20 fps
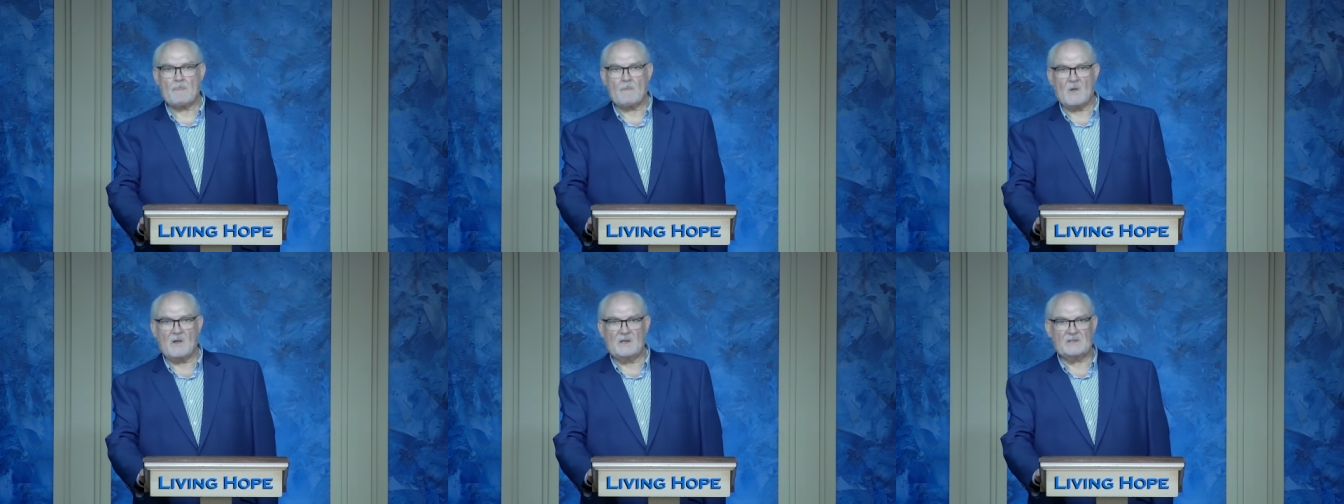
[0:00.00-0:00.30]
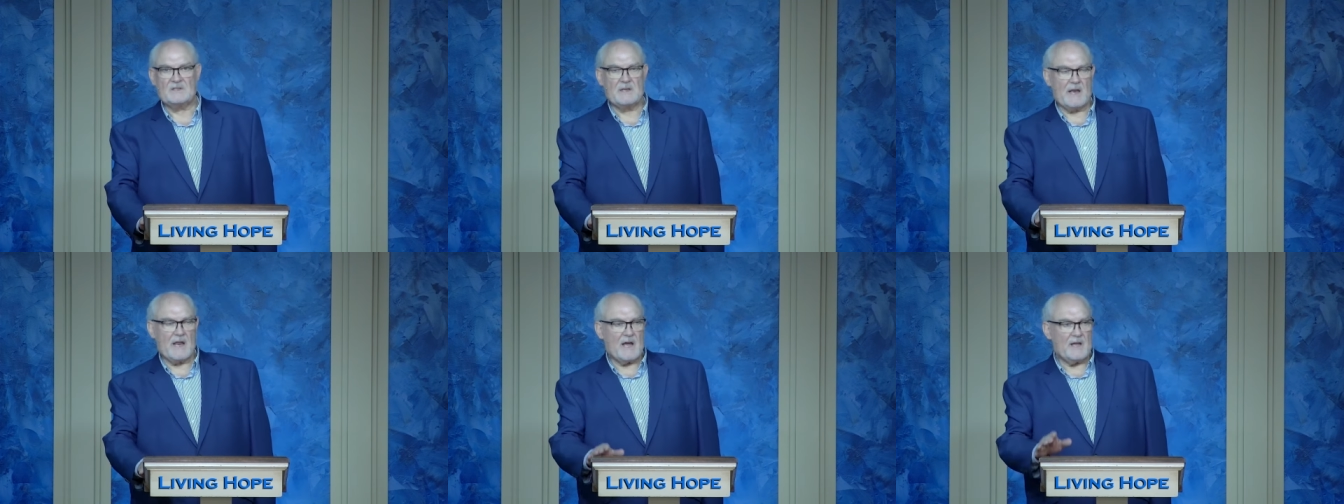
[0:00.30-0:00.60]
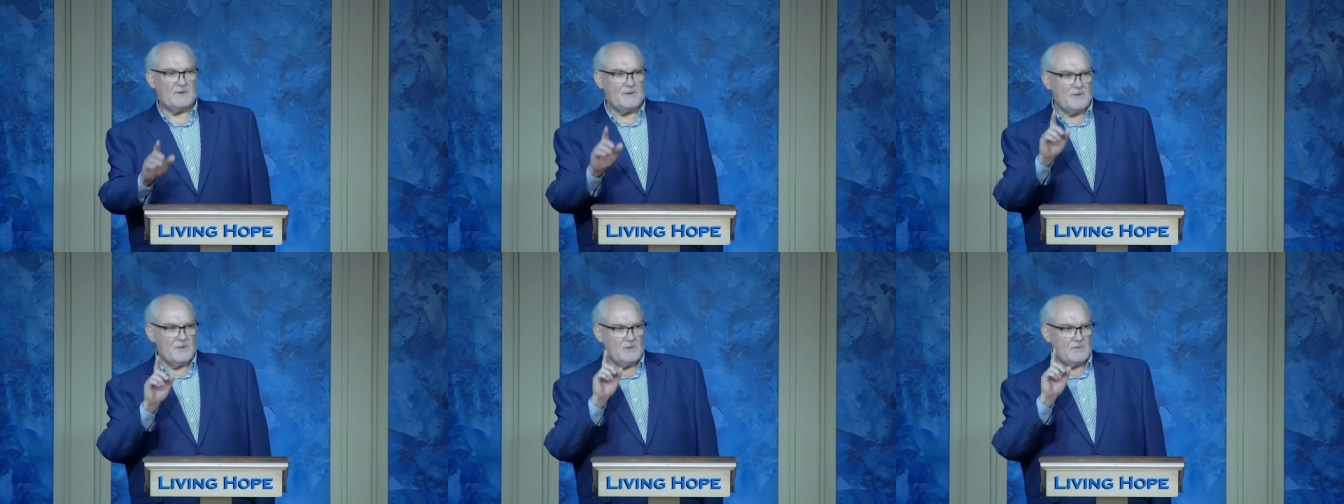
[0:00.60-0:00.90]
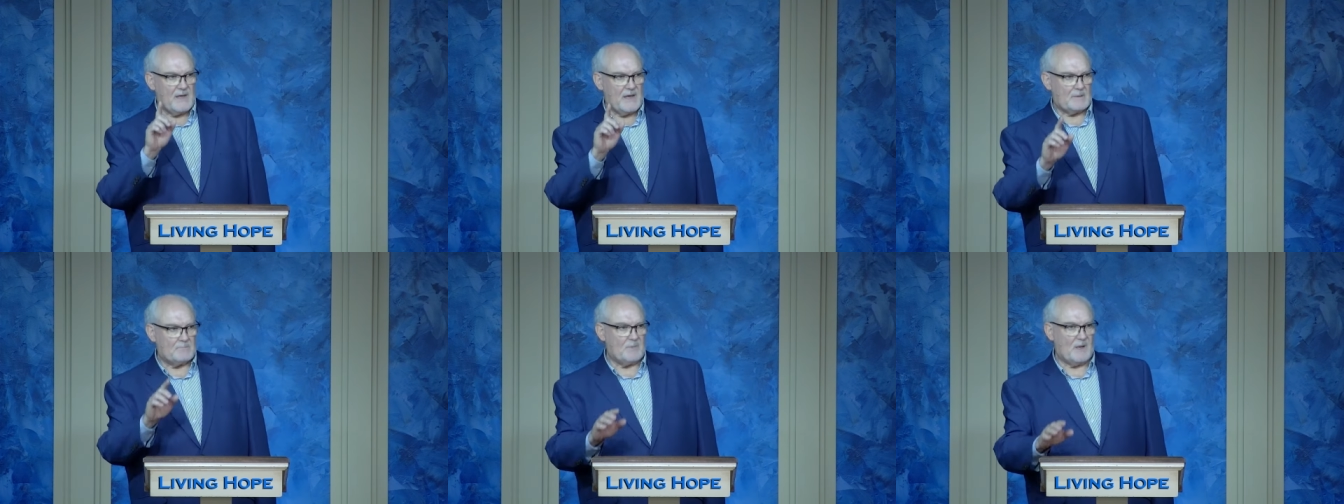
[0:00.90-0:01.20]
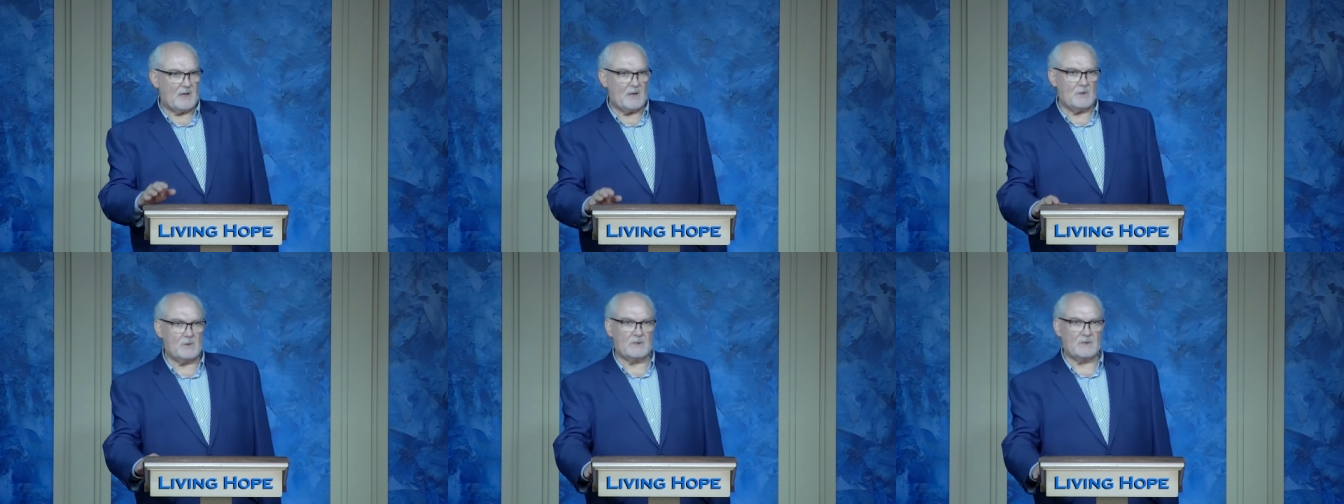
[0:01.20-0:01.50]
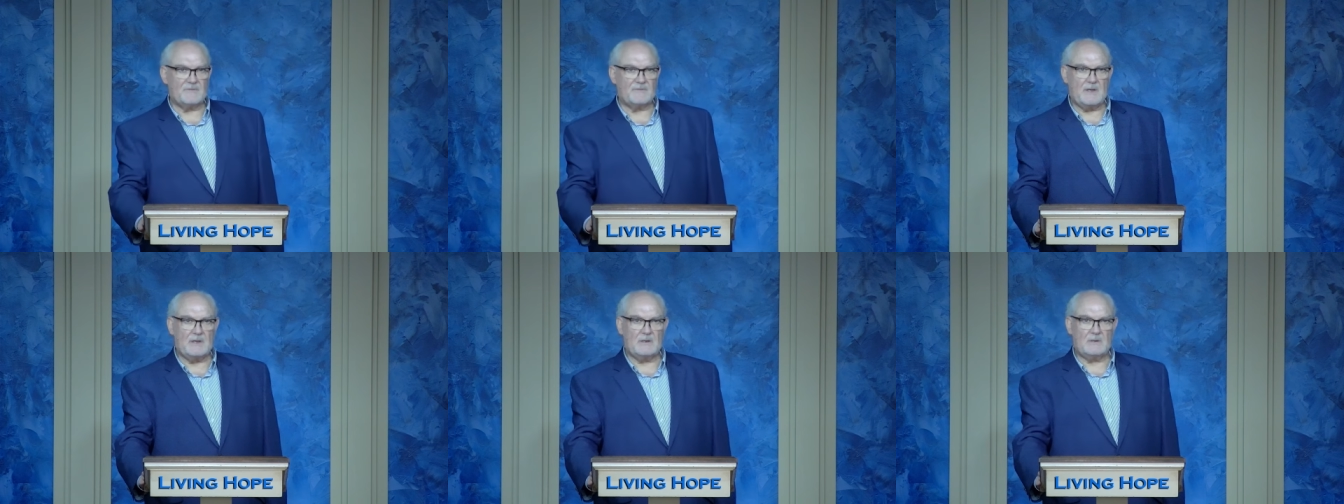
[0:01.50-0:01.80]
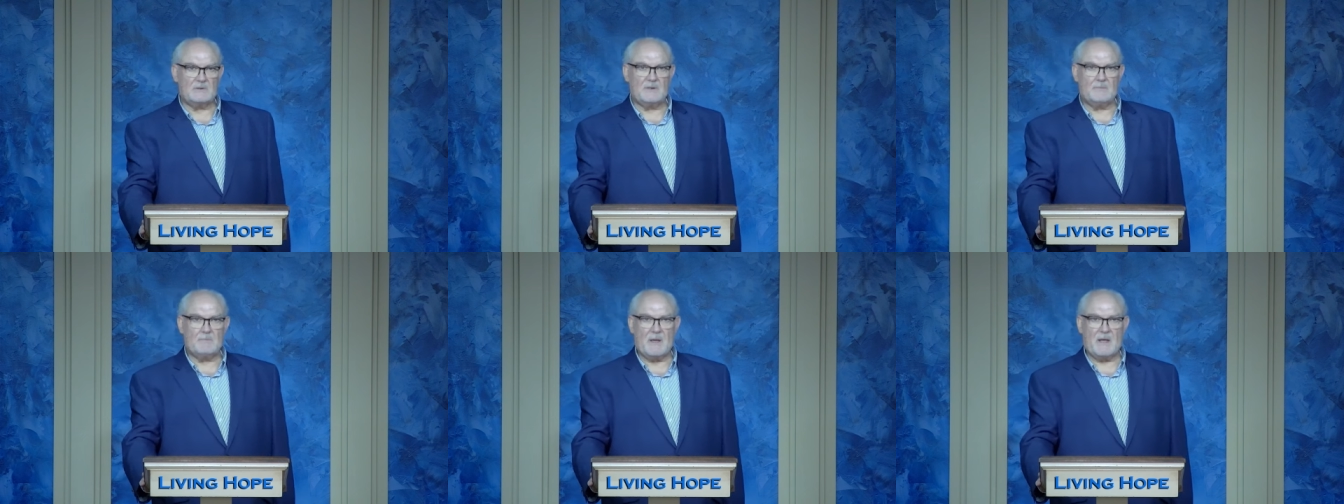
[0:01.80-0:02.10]
He said, I knew that blow would have
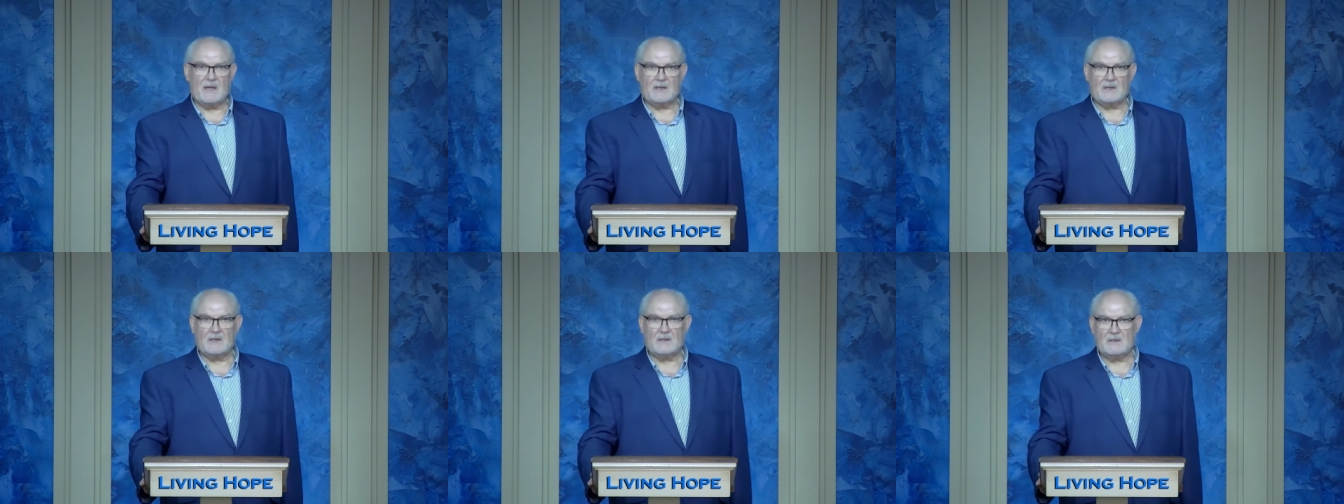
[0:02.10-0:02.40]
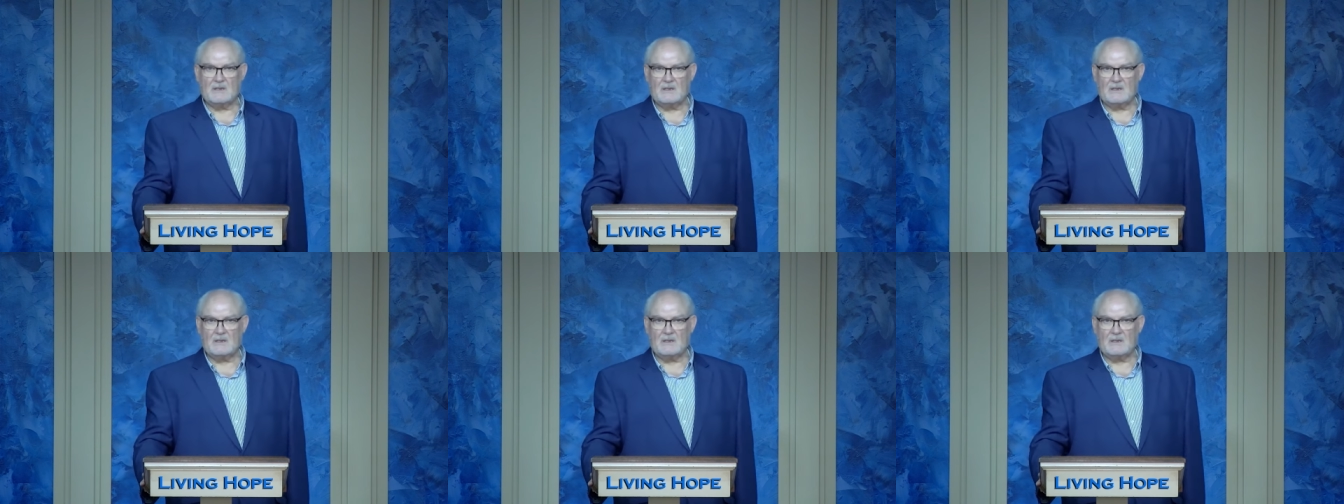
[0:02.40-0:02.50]
killed the man,